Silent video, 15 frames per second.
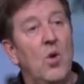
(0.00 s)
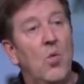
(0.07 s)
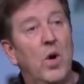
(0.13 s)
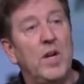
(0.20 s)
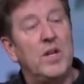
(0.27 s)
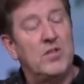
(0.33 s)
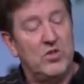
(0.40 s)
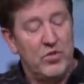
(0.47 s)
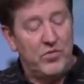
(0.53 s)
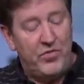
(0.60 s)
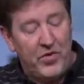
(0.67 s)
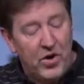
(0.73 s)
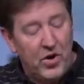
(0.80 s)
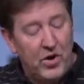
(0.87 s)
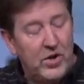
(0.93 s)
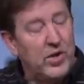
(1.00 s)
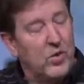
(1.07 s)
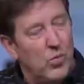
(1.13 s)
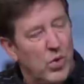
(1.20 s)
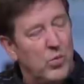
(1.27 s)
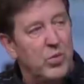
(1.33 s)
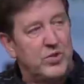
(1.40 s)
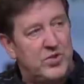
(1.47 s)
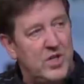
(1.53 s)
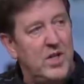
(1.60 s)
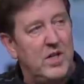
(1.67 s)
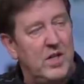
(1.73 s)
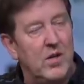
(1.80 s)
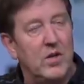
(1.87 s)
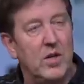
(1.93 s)
what is inferred, and we'll
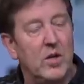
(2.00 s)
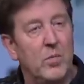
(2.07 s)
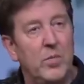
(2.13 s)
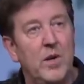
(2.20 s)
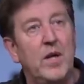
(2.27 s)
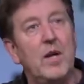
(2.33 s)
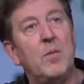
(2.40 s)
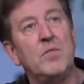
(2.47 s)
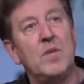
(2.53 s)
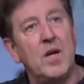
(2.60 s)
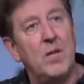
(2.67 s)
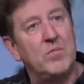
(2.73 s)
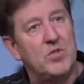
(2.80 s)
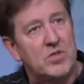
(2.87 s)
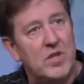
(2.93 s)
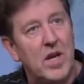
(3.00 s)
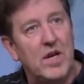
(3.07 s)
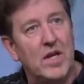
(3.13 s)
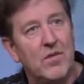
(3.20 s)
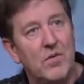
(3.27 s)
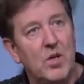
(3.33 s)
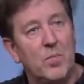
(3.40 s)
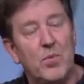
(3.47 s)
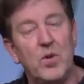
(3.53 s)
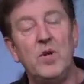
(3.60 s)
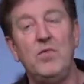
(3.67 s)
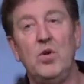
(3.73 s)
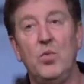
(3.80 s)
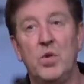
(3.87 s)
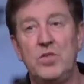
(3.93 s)
see it here in a little bit, I'm, I'm just kind of giving you a
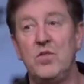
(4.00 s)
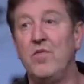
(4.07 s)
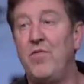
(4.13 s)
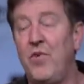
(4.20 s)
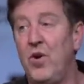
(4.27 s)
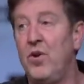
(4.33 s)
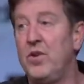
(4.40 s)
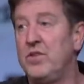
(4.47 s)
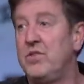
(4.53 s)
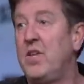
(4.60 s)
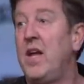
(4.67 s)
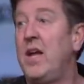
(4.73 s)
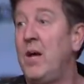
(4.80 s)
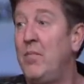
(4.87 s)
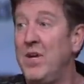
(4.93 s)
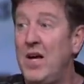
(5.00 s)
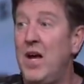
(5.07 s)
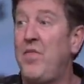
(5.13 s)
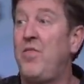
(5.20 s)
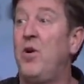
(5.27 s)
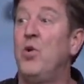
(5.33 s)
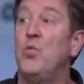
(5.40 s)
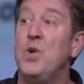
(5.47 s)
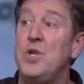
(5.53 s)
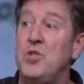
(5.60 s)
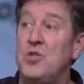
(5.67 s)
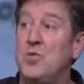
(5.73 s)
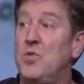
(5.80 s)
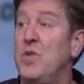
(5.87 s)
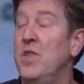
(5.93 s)
preview, what's inferred is that Abiathar
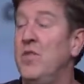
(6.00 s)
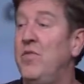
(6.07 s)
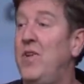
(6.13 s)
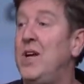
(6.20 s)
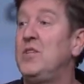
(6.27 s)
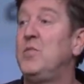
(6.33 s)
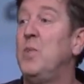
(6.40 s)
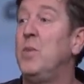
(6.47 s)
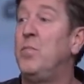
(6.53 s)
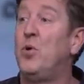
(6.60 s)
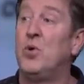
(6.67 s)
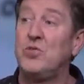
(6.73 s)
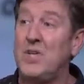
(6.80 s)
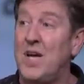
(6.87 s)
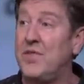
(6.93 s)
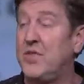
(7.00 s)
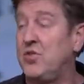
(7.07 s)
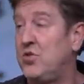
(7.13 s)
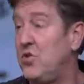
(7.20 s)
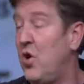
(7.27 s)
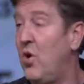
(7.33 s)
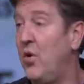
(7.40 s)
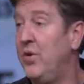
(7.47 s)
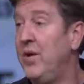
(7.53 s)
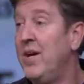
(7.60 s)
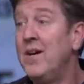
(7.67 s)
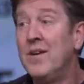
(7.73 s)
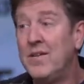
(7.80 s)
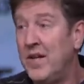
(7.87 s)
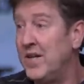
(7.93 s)
reaches within the vestment, pulls out the
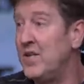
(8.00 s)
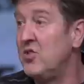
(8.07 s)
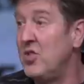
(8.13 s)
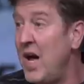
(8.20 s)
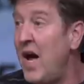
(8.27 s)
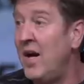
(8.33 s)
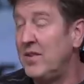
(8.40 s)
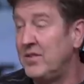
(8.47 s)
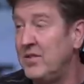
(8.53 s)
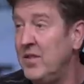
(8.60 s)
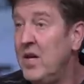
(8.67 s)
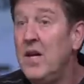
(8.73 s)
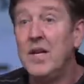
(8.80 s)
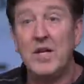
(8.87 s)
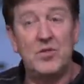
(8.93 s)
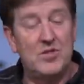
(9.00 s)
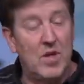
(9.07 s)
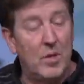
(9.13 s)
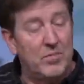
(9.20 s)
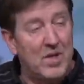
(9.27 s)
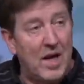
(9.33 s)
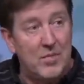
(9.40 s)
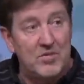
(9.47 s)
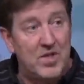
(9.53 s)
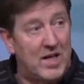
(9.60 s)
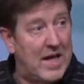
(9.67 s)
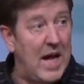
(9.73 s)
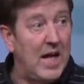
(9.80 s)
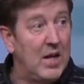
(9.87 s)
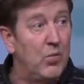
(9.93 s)
stone that is yes. Now sometimes,
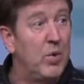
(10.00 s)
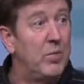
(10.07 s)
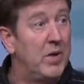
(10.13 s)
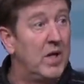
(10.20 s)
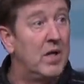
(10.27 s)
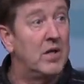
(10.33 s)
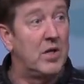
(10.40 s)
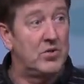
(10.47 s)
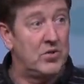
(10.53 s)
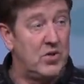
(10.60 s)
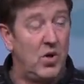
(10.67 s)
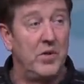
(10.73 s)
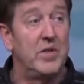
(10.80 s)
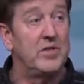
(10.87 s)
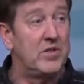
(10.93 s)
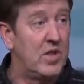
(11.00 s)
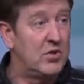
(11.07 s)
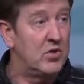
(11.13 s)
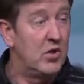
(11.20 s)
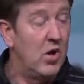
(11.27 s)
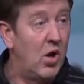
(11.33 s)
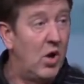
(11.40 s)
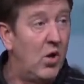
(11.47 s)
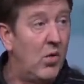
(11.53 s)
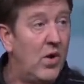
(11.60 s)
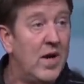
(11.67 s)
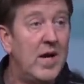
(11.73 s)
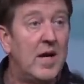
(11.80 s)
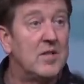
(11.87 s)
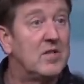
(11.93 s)
again, it would be a stone that says no,
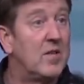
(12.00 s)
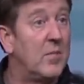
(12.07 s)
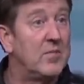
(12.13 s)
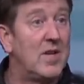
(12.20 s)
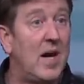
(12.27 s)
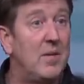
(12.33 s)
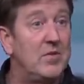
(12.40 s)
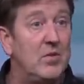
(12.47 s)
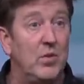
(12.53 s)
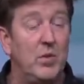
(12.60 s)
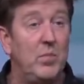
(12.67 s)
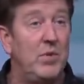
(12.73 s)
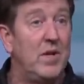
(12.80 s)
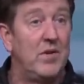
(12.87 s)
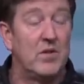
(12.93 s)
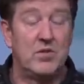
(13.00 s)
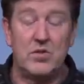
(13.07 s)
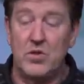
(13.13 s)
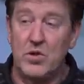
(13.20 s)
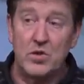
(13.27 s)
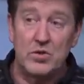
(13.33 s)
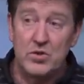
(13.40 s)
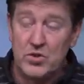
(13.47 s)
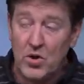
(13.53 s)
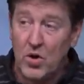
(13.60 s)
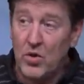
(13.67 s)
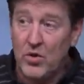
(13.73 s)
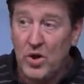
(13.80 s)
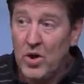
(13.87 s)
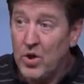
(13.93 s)
and sometimes it would be this third
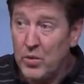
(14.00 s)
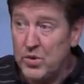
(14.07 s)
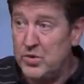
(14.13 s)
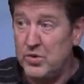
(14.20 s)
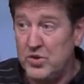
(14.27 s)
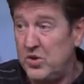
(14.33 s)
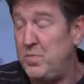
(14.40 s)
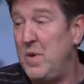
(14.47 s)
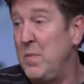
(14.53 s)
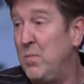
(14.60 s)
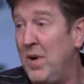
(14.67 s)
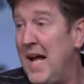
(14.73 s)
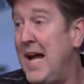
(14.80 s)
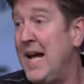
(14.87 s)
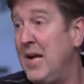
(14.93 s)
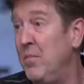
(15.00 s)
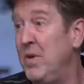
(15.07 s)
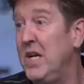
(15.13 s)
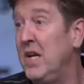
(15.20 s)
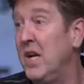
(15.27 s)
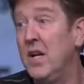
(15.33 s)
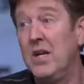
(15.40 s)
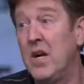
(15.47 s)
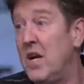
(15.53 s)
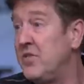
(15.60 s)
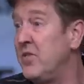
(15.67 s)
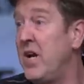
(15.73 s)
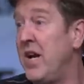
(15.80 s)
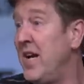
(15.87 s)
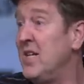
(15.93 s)
stone, which would just be blank, meaning
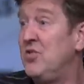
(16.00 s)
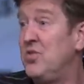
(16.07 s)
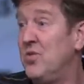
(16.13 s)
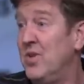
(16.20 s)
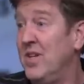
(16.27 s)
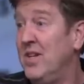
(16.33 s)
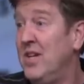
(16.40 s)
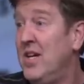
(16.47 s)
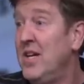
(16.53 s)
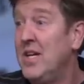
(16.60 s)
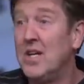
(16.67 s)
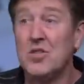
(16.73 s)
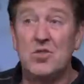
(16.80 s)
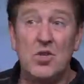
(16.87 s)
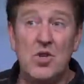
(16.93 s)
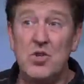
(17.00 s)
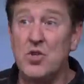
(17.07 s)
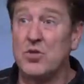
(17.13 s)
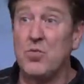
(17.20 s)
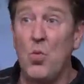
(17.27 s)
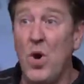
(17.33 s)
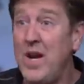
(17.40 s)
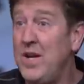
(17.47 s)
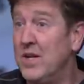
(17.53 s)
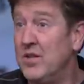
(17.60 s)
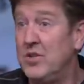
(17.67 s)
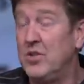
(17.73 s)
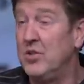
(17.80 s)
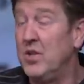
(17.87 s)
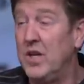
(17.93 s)
God's not answering. And so you just wait
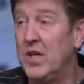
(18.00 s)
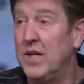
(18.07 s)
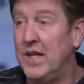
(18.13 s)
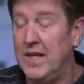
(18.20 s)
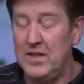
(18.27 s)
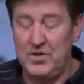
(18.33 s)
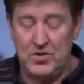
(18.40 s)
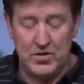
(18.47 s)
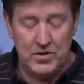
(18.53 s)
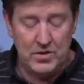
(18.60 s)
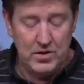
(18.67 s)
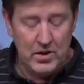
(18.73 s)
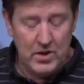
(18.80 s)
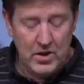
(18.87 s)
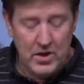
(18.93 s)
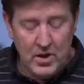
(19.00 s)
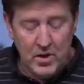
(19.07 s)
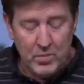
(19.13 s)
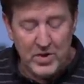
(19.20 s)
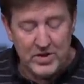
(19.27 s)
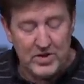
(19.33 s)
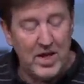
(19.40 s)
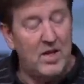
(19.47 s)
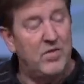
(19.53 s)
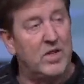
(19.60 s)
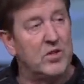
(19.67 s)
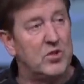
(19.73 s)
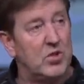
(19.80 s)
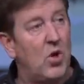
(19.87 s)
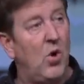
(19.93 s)
until you get an answer. But David
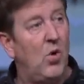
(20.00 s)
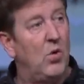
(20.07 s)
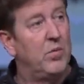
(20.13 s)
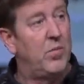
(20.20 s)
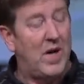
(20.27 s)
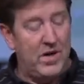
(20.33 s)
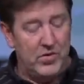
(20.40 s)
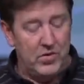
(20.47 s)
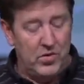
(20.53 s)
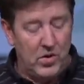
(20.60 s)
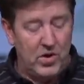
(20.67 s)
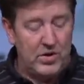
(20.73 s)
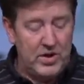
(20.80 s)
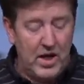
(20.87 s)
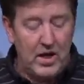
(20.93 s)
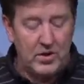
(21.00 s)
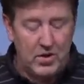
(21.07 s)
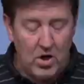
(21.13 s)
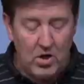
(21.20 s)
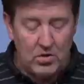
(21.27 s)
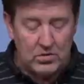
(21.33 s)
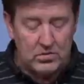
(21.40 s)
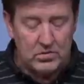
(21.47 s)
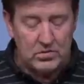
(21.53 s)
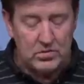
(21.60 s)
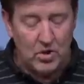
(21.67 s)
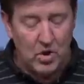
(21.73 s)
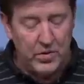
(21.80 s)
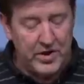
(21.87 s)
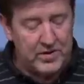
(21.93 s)
is told by the Lord, yeah, go.
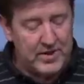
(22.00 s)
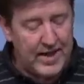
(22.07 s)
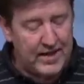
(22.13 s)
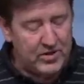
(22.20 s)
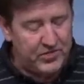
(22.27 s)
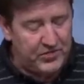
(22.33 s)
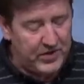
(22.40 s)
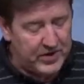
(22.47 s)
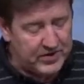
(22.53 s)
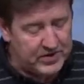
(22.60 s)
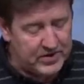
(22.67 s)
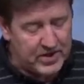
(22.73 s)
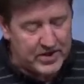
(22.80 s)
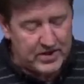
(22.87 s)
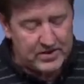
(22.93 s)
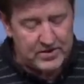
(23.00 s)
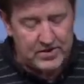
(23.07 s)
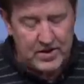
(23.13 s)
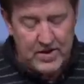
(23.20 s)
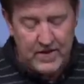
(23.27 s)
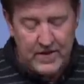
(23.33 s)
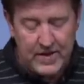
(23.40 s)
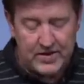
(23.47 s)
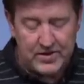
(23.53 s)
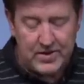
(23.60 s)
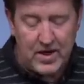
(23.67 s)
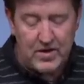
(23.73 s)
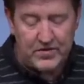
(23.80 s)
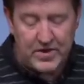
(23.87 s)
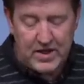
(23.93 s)
Go and attack the Philistines and
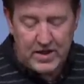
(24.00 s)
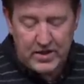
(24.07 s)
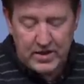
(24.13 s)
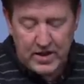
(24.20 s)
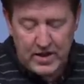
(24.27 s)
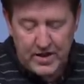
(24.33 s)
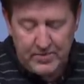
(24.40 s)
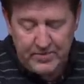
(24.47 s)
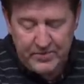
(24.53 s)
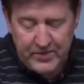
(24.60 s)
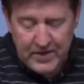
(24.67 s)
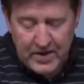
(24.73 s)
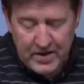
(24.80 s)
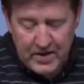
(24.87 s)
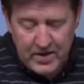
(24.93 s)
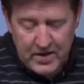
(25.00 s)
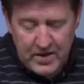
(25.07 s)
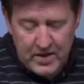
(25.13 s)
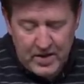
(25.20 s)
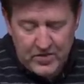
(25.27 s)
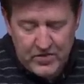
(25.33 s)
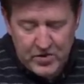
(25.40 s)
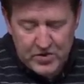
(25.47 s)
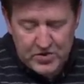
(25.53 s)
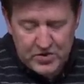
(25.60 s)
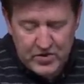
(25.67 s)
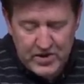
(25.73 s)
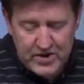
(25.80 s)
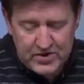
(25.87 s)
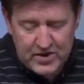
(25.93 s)
save Keilah. And verse
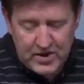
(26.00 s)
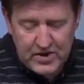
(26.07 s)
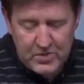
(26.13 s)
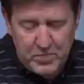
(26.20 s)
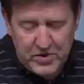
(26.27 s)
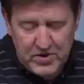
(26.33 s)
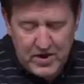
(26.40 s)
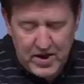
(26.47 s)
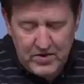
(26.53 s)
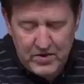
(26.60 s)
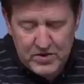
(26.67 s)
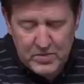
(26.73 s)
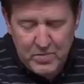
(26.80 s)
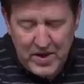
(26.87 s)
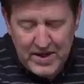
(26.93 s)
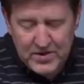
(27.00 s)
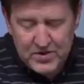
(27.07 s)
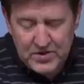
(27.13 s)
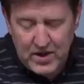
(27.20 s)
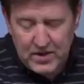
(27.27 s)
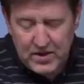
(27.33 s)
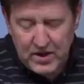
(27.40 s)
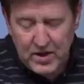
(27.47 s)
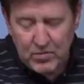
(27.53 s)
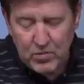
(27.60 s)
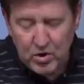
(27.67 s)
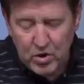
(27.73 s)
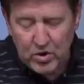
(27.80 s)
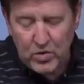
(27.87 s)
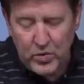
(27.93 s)
three says, but David's men said to him,
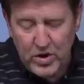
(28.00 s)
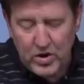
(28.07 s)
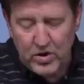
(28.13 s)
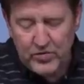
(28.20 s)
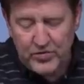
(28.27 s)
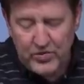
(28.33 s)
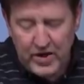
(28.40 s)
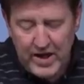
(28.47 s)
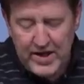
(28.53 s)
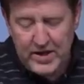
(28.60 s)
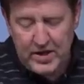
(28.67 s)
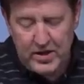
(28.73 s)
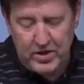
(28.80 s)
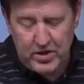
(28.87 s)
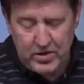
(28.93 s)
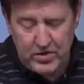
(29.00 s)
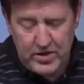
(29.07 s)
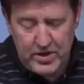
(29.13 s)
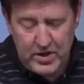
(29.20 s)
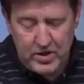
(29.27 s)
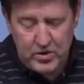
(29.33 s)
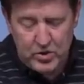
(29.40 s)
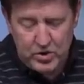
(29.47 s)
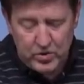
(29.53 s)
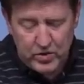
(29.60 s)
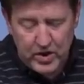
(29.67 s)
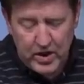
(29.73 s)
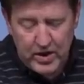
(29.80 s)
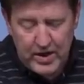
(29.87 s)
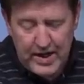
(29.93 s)
look, we are afraid here in
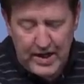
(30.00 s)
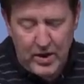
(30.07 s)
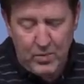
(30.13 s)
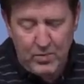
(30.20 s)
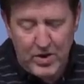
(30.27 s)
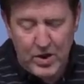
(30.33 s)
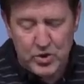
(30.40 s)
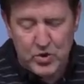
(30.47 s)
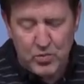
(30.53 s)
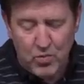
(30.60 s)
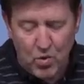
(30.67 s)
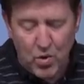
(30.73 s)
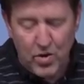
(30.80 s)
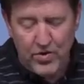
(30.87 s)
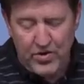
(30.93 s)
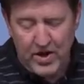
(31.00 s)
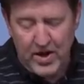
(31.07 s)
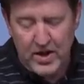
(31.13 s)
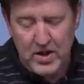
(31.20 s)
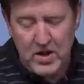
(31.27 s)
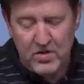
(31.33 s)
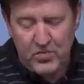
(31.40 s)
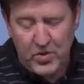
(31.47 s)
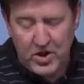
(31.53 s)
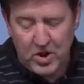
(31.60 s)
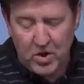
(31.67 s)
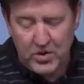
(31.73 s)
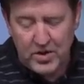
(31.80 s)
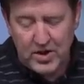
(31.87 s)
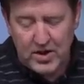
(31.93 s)
Judah. How much more then if we go to